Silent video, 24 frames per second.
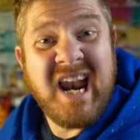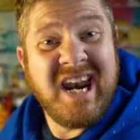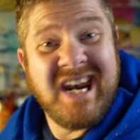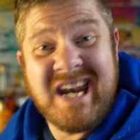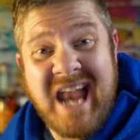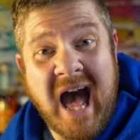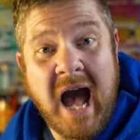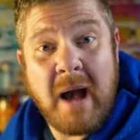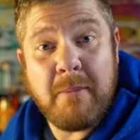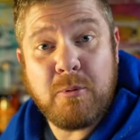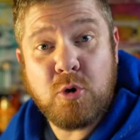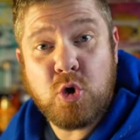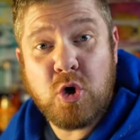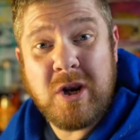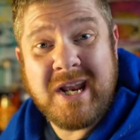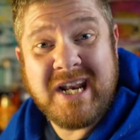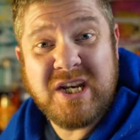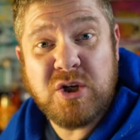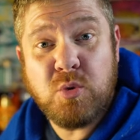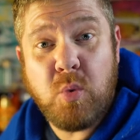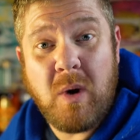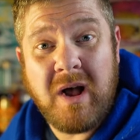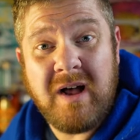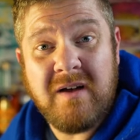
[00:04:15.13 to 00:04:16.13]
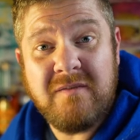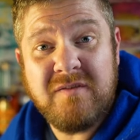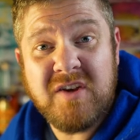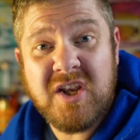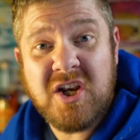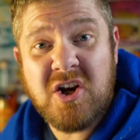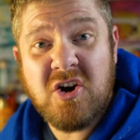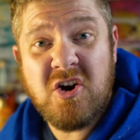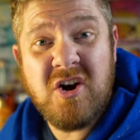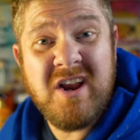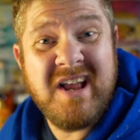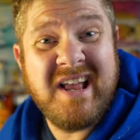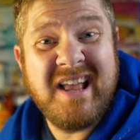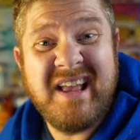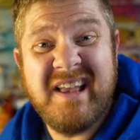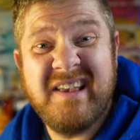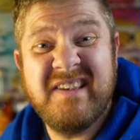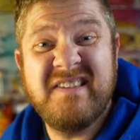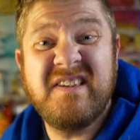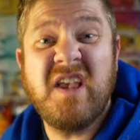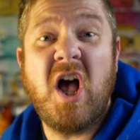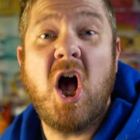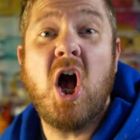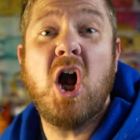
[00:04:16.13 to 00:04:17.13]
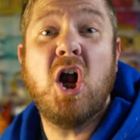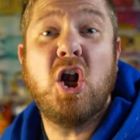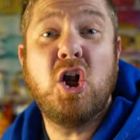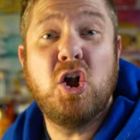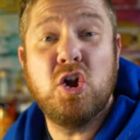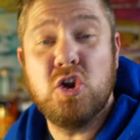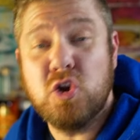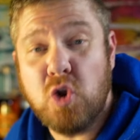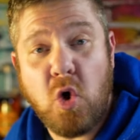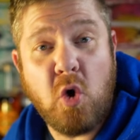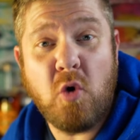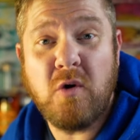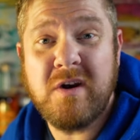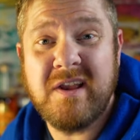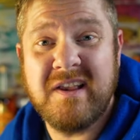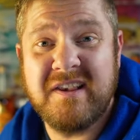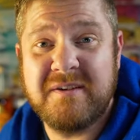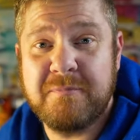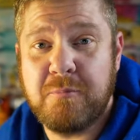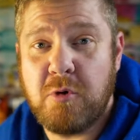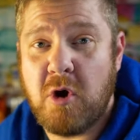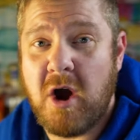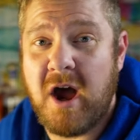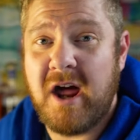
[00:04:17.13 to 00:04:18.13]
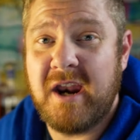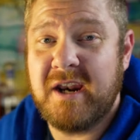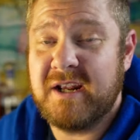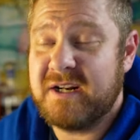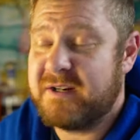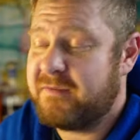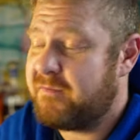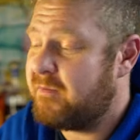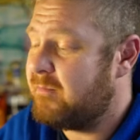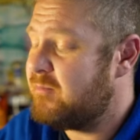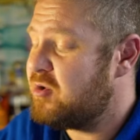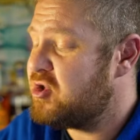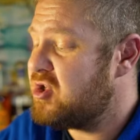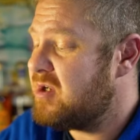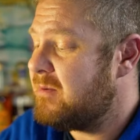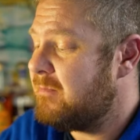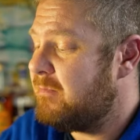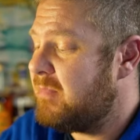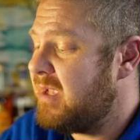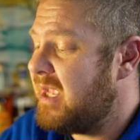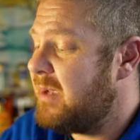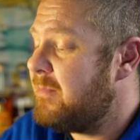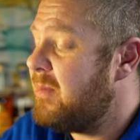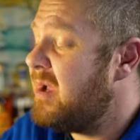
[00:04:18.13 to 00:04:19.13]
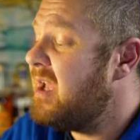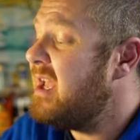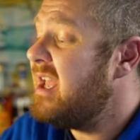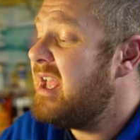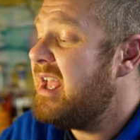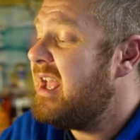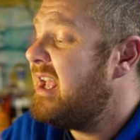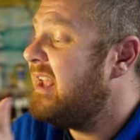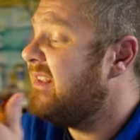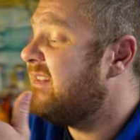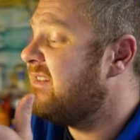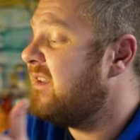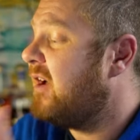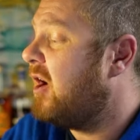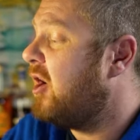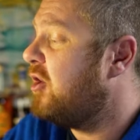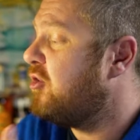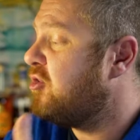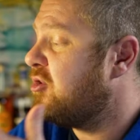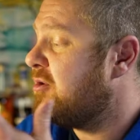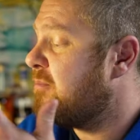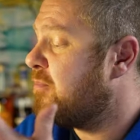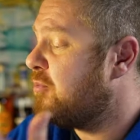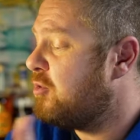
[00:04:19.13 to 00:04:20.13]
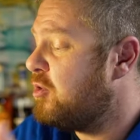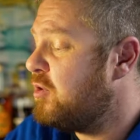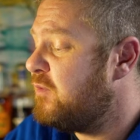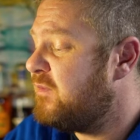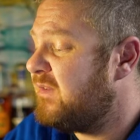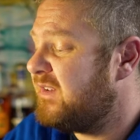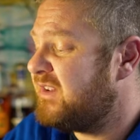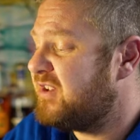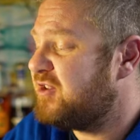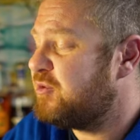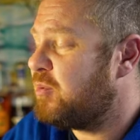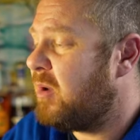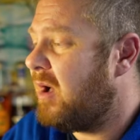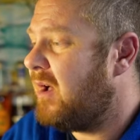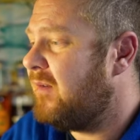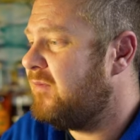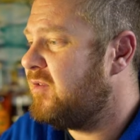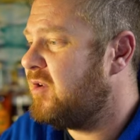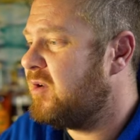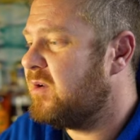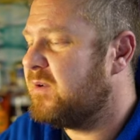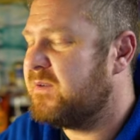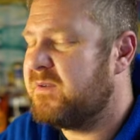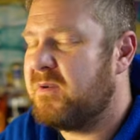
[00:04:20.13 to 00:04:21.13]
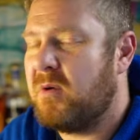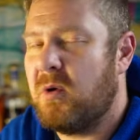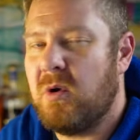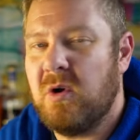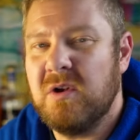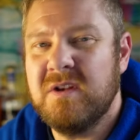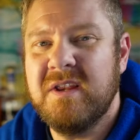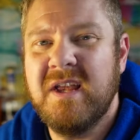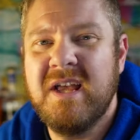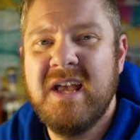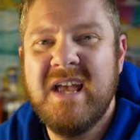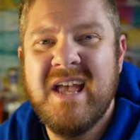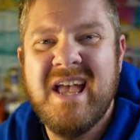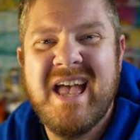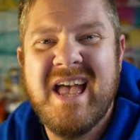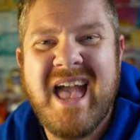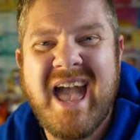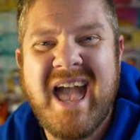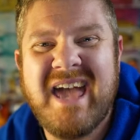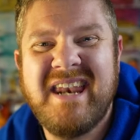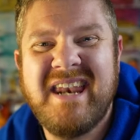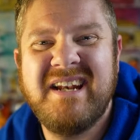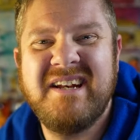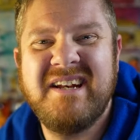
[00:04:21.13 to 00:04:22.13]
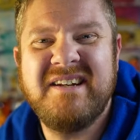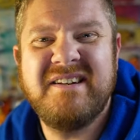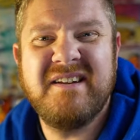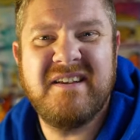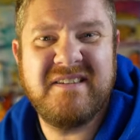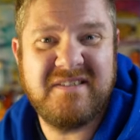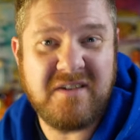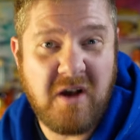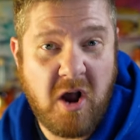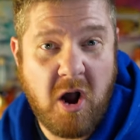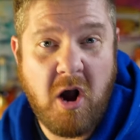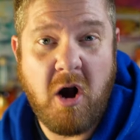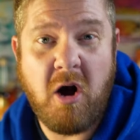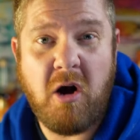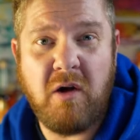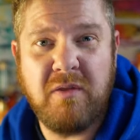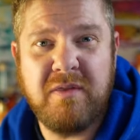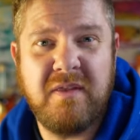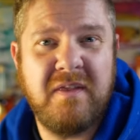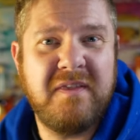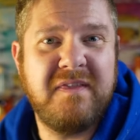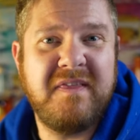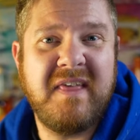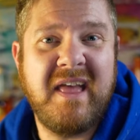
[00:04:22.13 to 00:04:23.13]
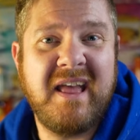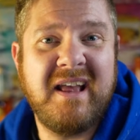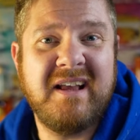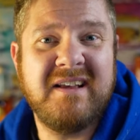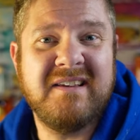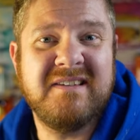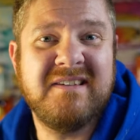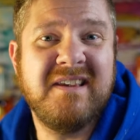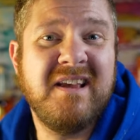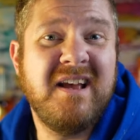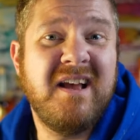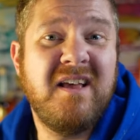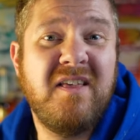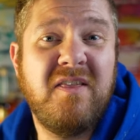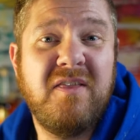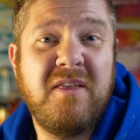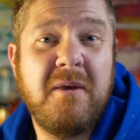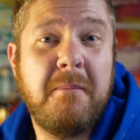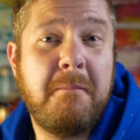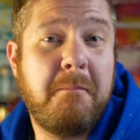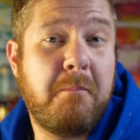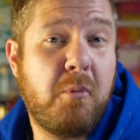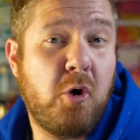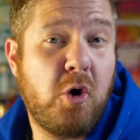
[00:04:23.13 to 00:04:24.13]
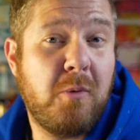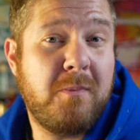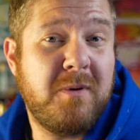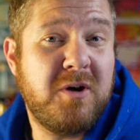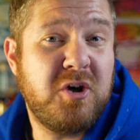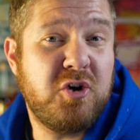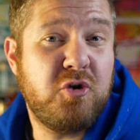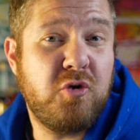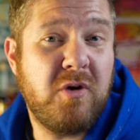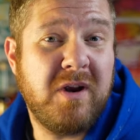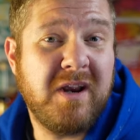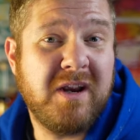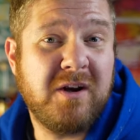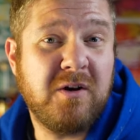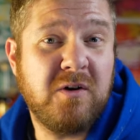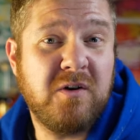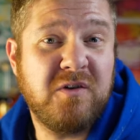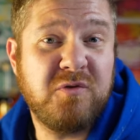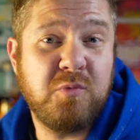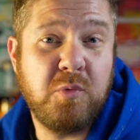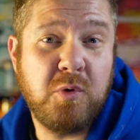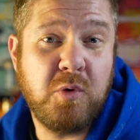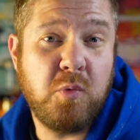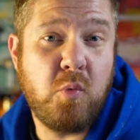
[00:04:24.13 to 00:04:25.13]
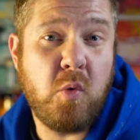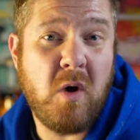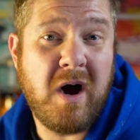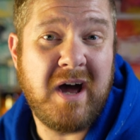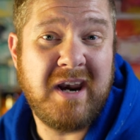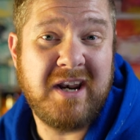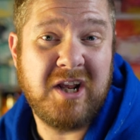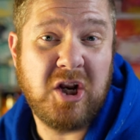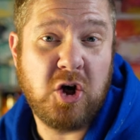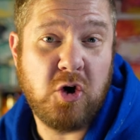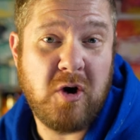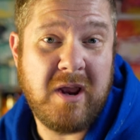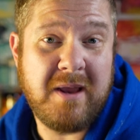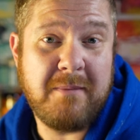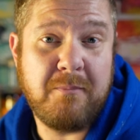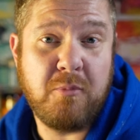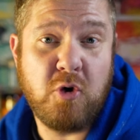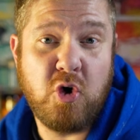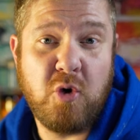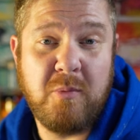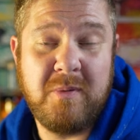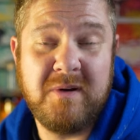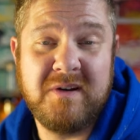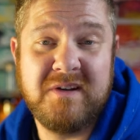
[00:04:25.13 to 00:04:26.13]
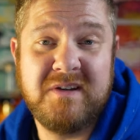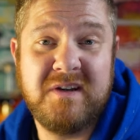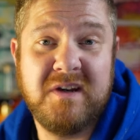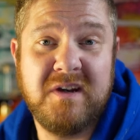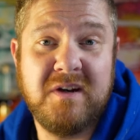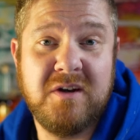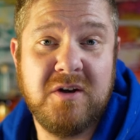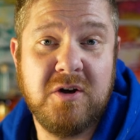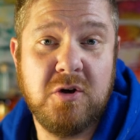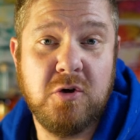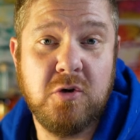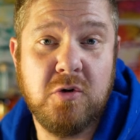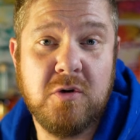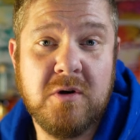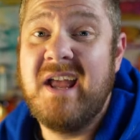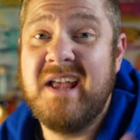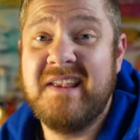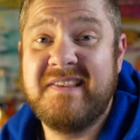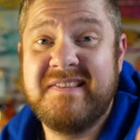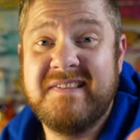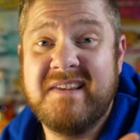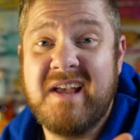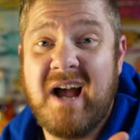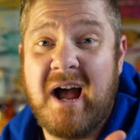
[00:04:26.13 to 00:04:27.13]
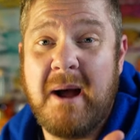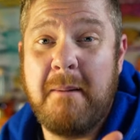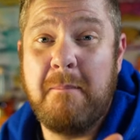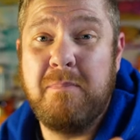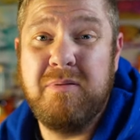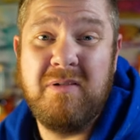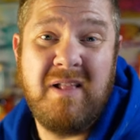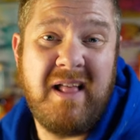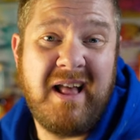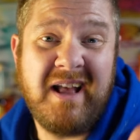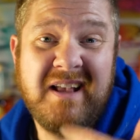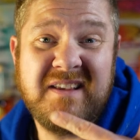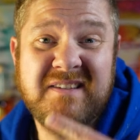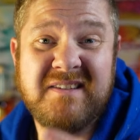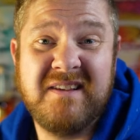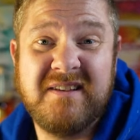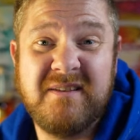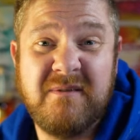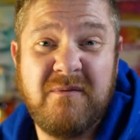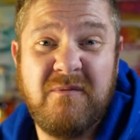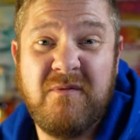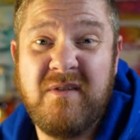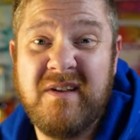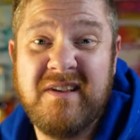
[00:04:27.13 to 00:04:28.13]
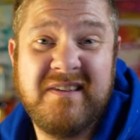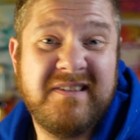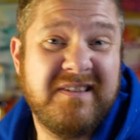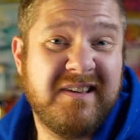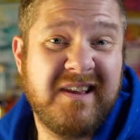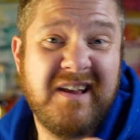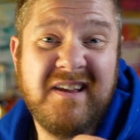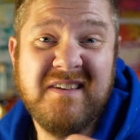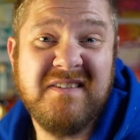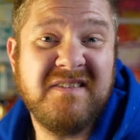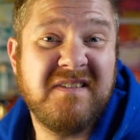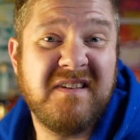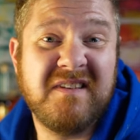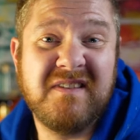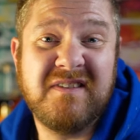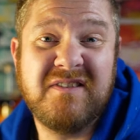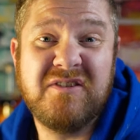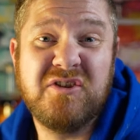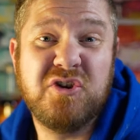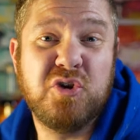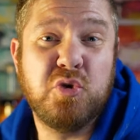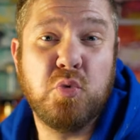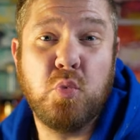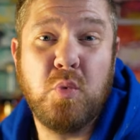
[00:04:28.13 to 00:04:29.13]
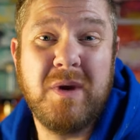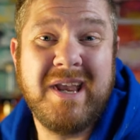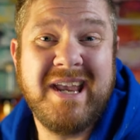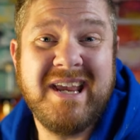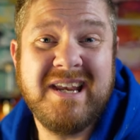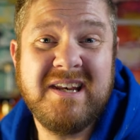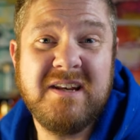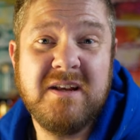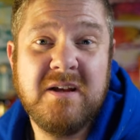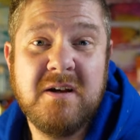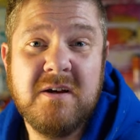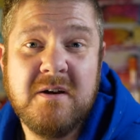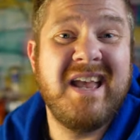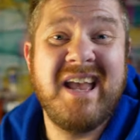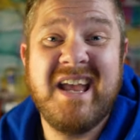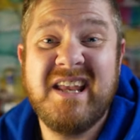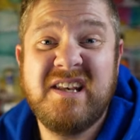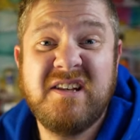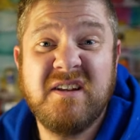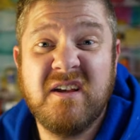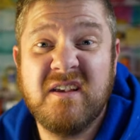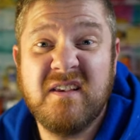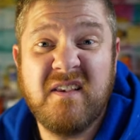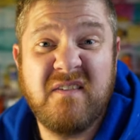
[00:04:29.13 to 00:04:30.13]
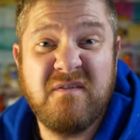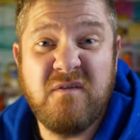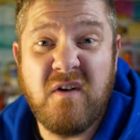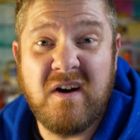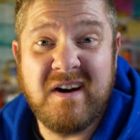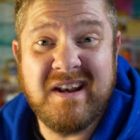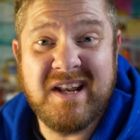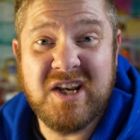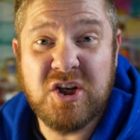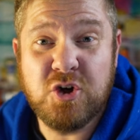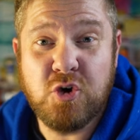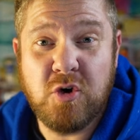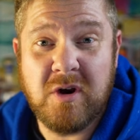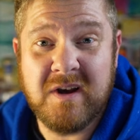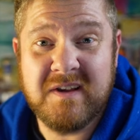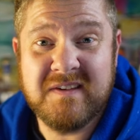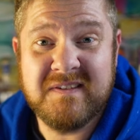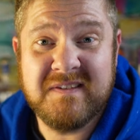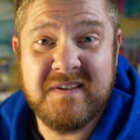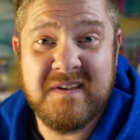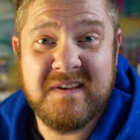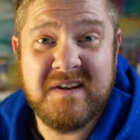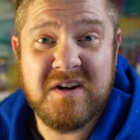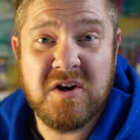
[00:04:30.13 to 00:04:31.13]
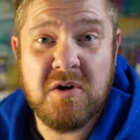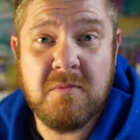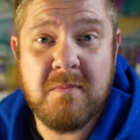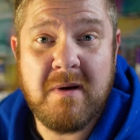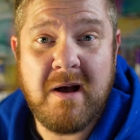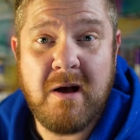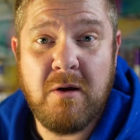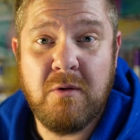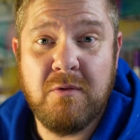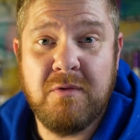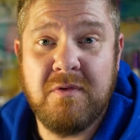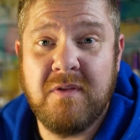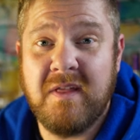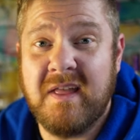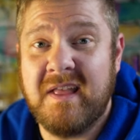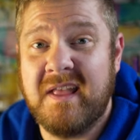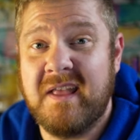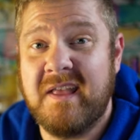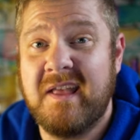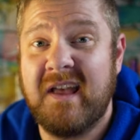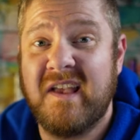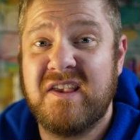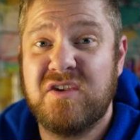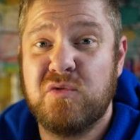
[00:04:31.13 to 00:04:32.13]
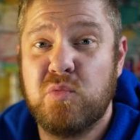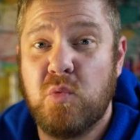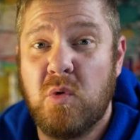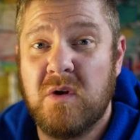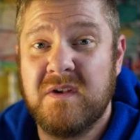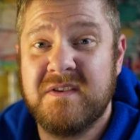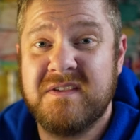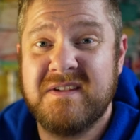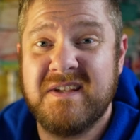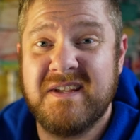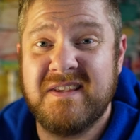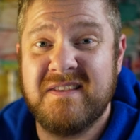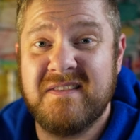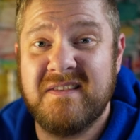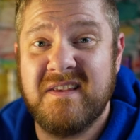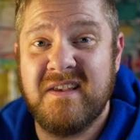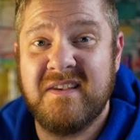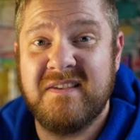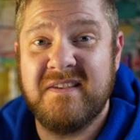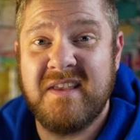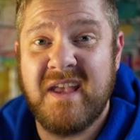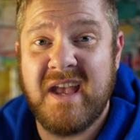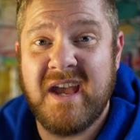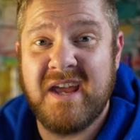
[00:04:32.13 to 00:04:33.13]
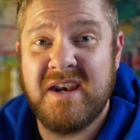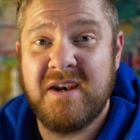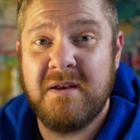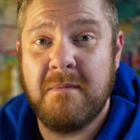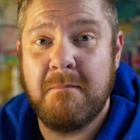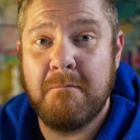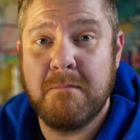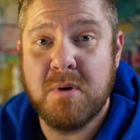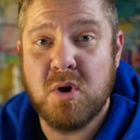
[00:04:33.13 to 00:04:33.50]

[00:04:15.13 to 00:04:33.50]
Knob Creek 12 year is a glorious product from Jim Beam. It's 100 proof, it's 12 years old, and it does all the things that bourbon drinkers would want a great bourbon to do. It's complex, it's viscous, it's sweet. It does funny tricks in your mouth, like guess what's in this hand?